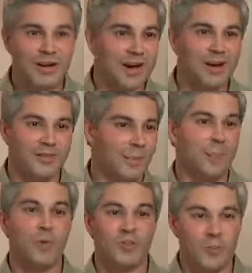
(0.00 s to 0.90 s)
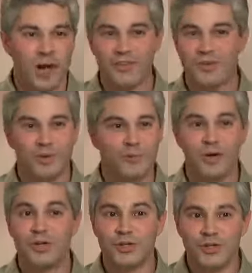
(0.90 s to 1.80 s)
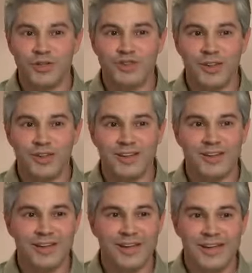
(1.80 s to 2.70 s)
on what's possible and what good looks like.